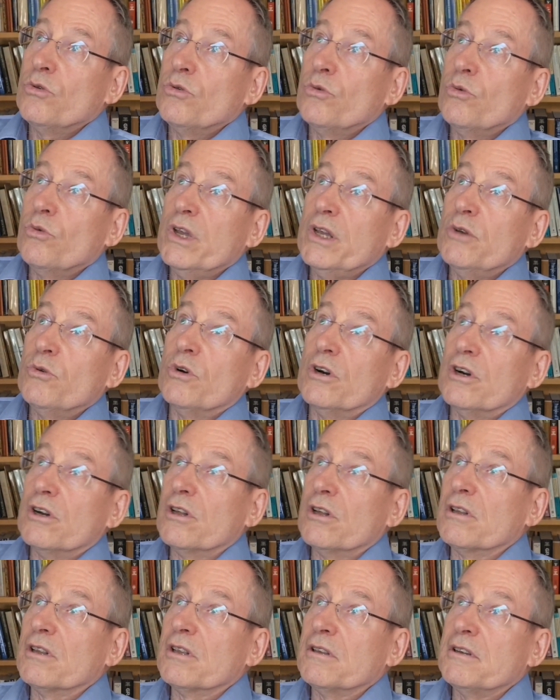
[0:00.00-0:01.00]
we
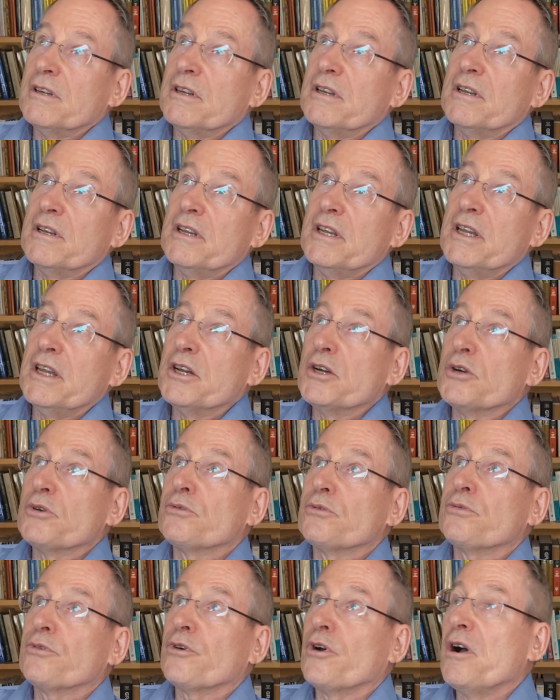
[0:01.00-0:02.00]
will
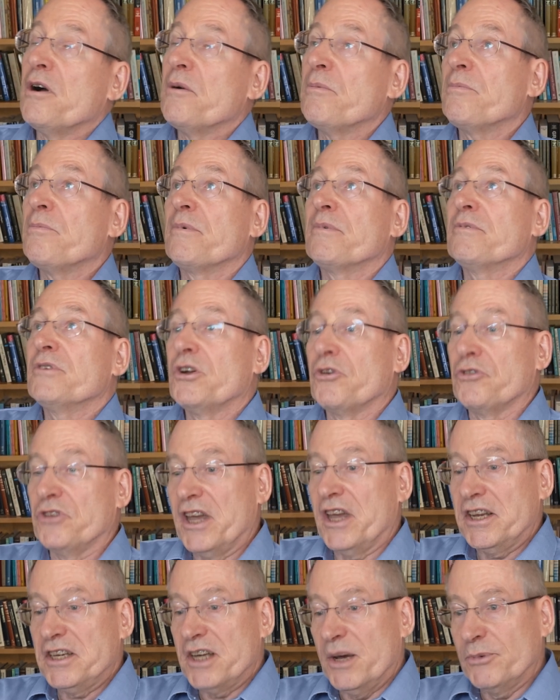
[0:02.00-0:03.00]
hear from, you know,
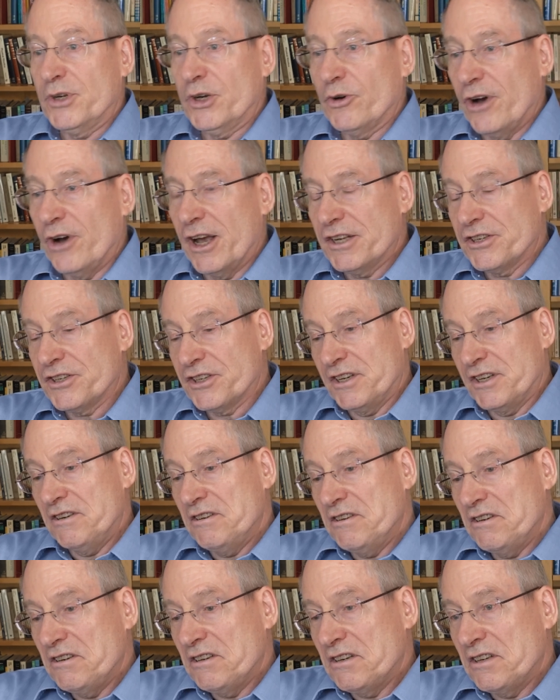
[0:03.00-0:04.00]
the A W S
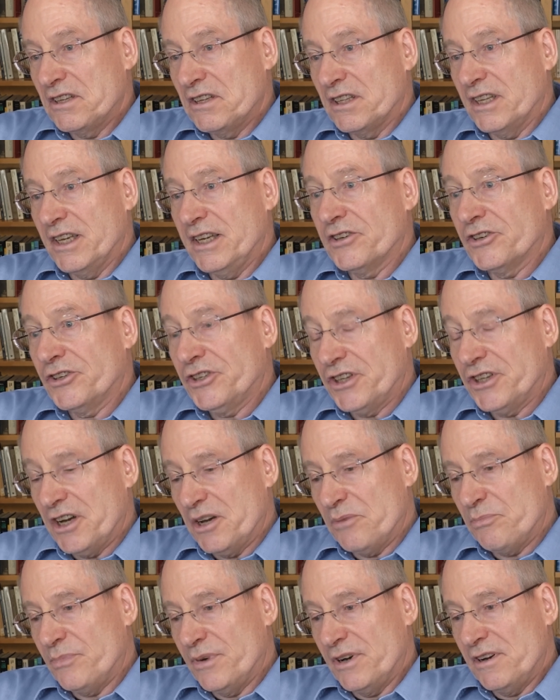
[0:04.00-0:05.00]

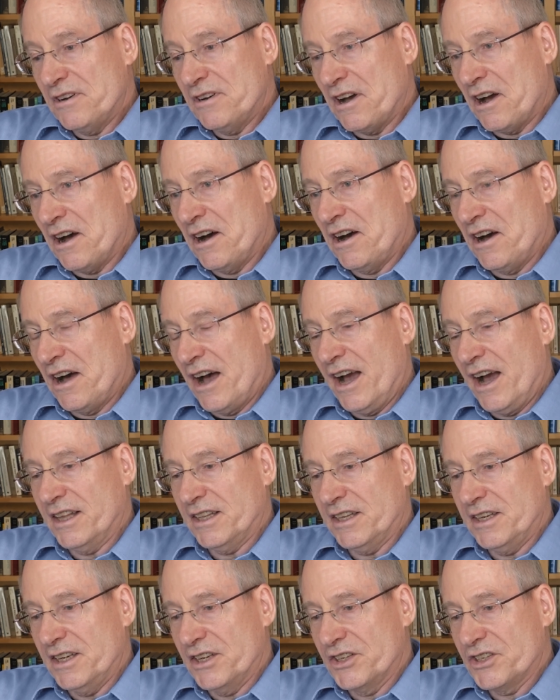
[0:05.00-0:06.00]
leadership uh,
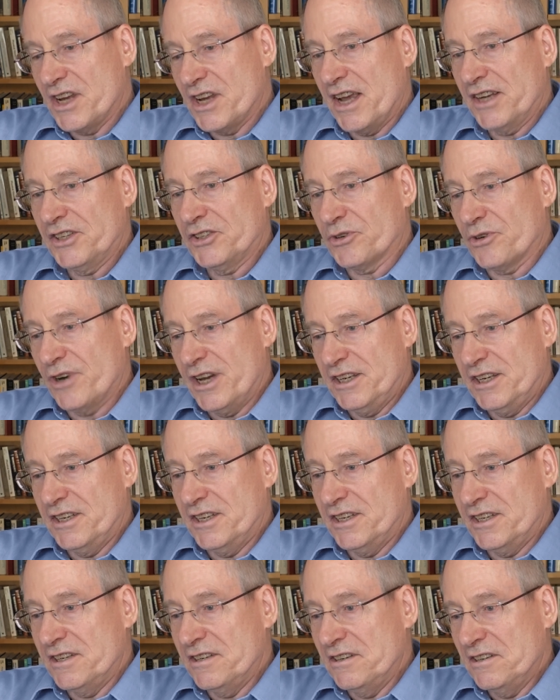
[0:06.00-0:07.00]
highly
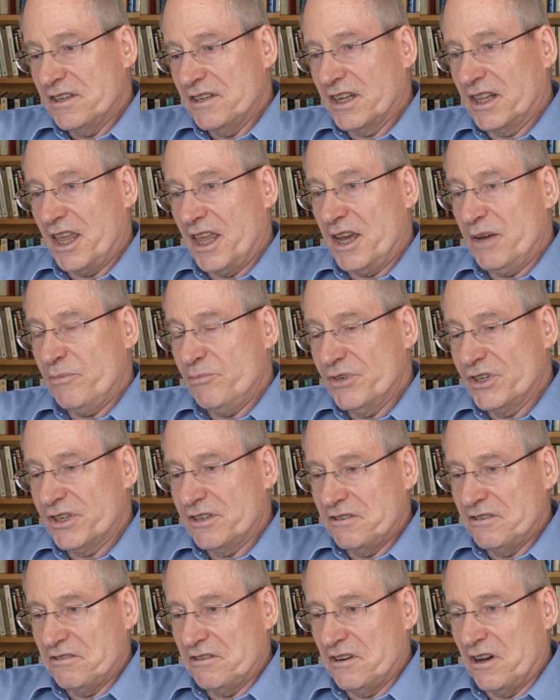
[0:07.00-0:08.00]
exaggerated
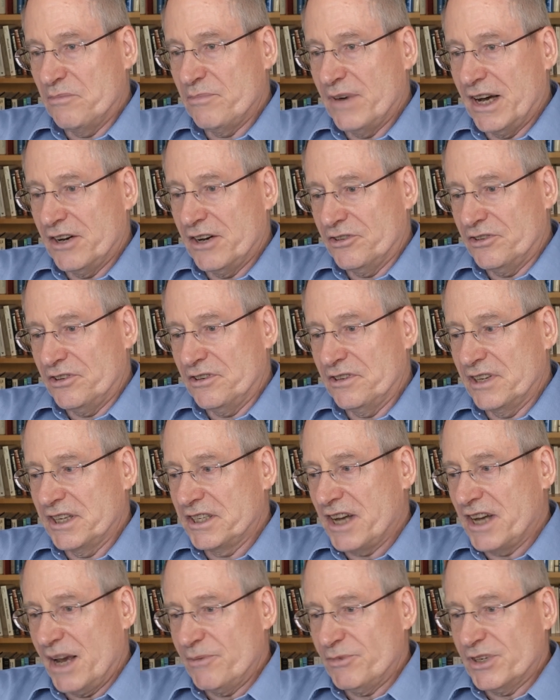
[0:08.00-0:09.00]
claims about
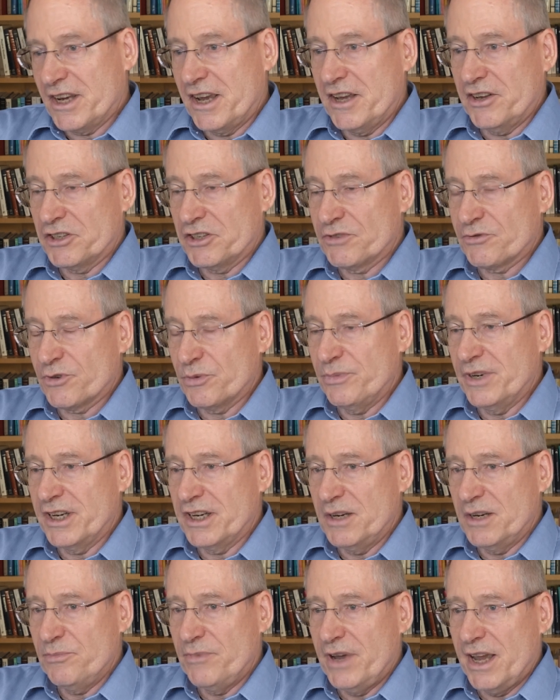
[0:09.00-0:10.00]
the timescales for
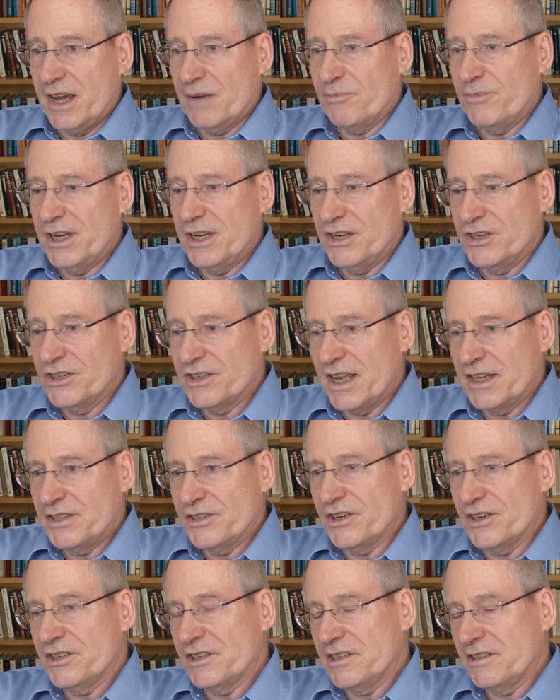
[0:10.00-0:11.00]
big impact, because
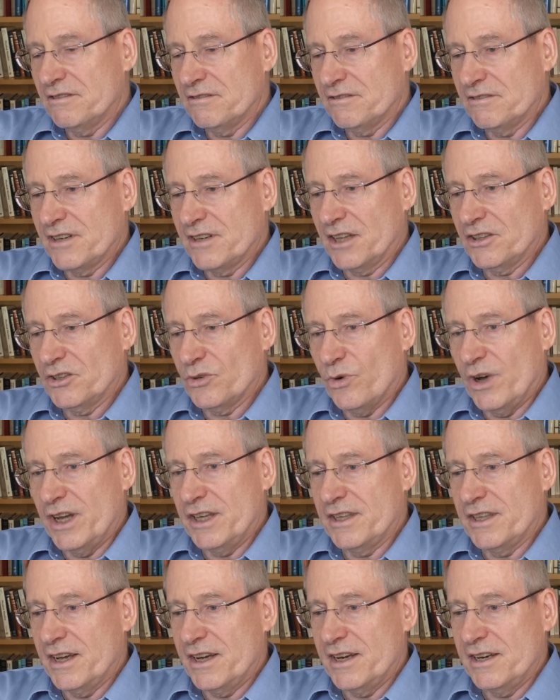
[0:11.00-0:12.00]
that's just not the
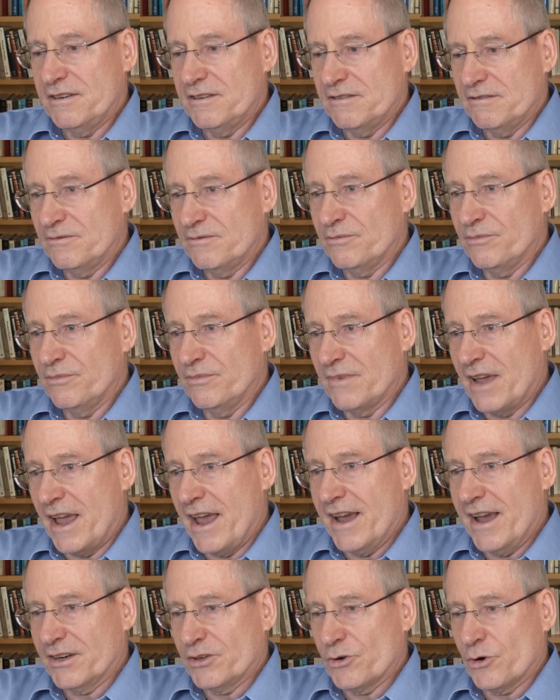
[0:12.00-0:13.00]
way they
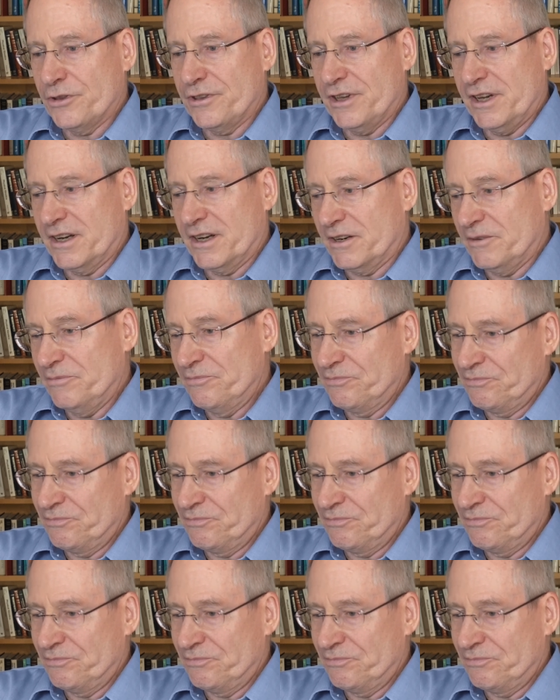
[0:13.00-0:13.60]
act or think.